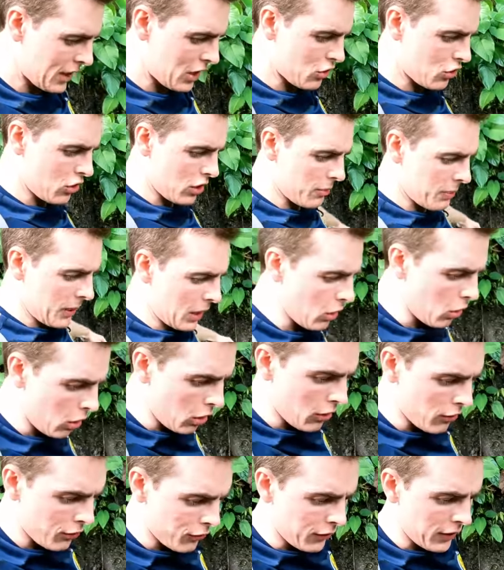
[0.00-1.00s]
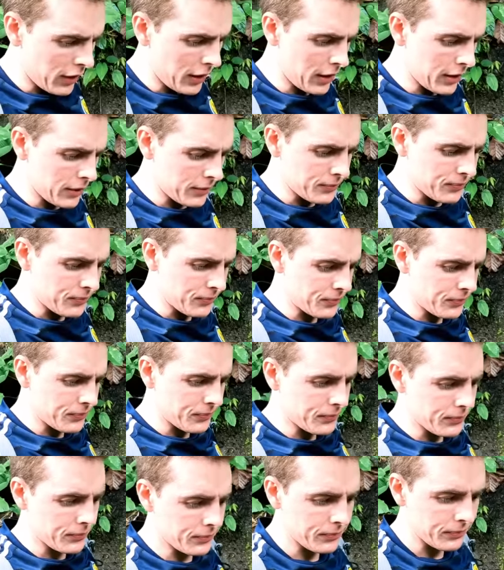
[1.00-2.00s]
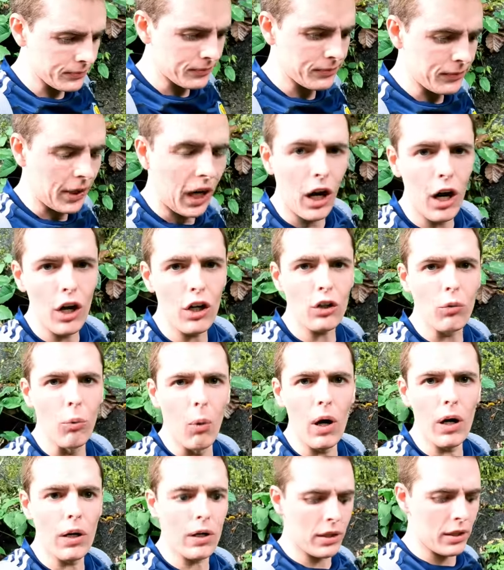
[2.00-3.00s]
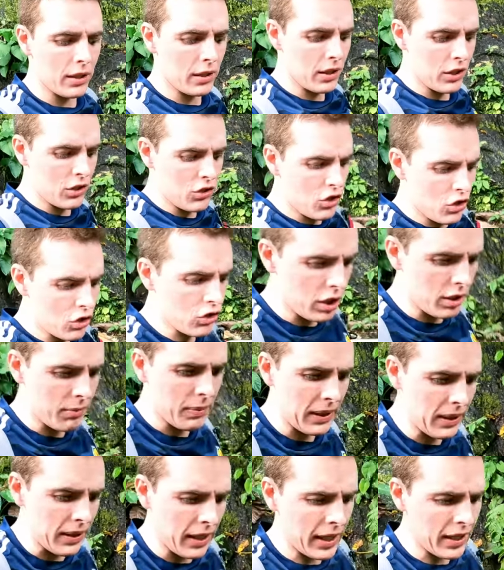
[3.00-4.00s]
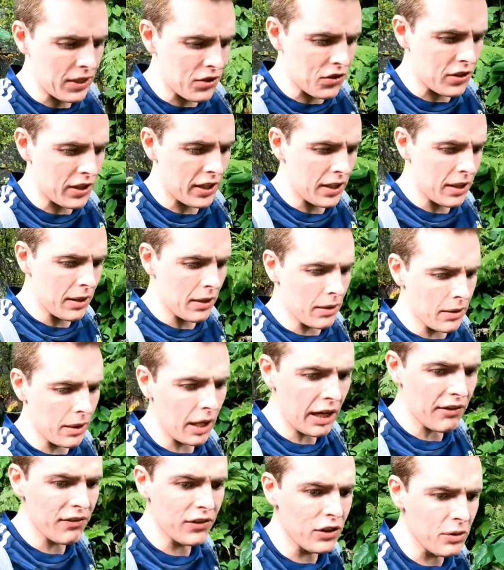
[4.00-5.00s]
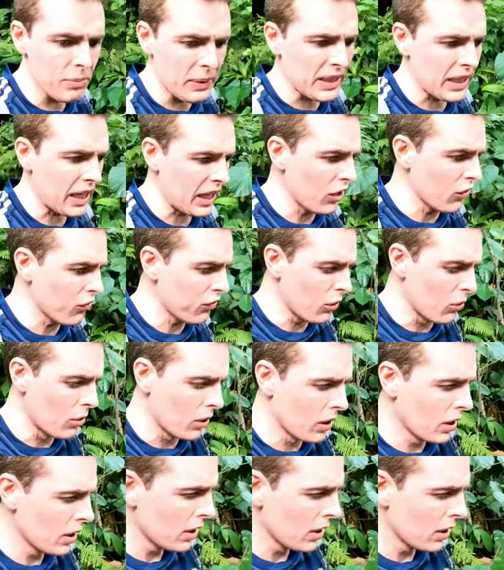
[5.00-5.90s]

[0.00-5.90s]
It's going to be a lot of hard work. It's just going to be less kind of having to be careful